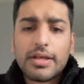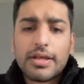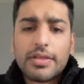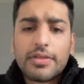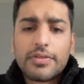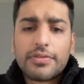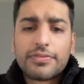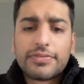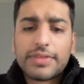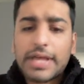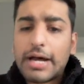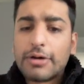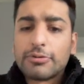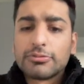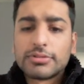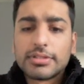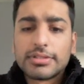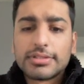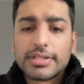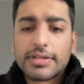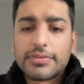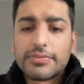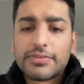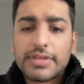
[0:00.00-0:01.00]

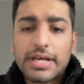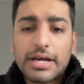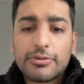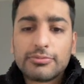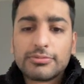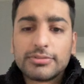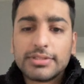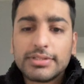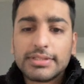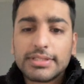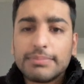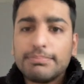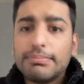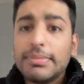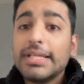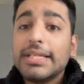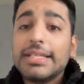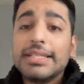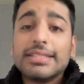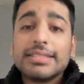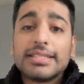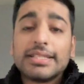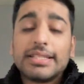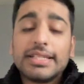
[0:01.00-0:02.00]
thousands and thousands and
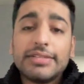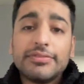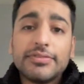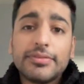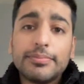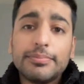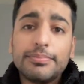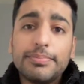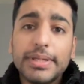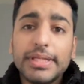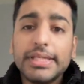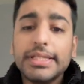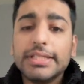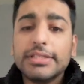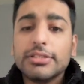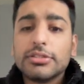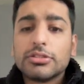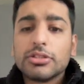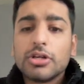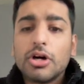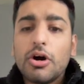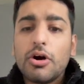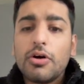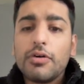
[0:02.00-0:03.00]
millions and even
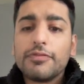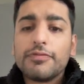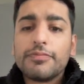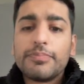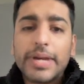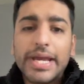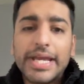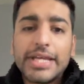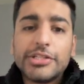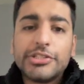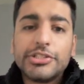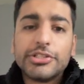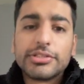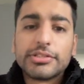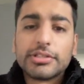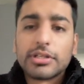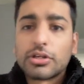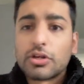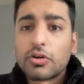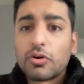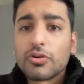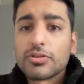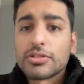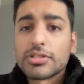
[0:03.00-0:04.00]
billions of pages
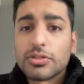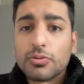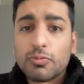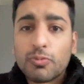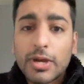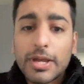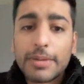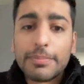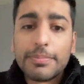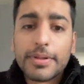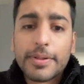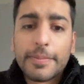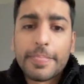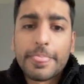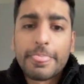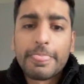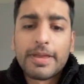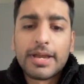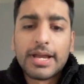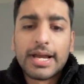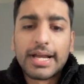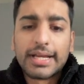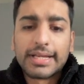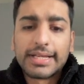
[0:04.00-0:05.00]
across the web.
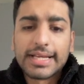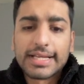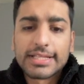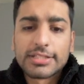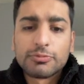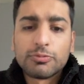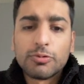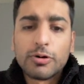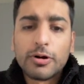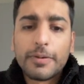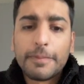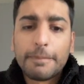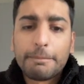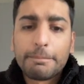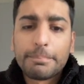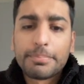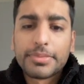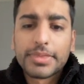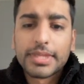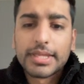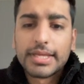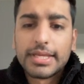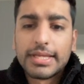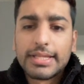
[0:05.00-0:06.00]
And guess what?
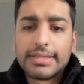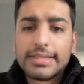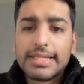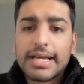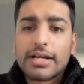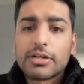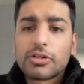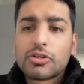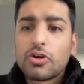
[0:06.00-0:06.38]
That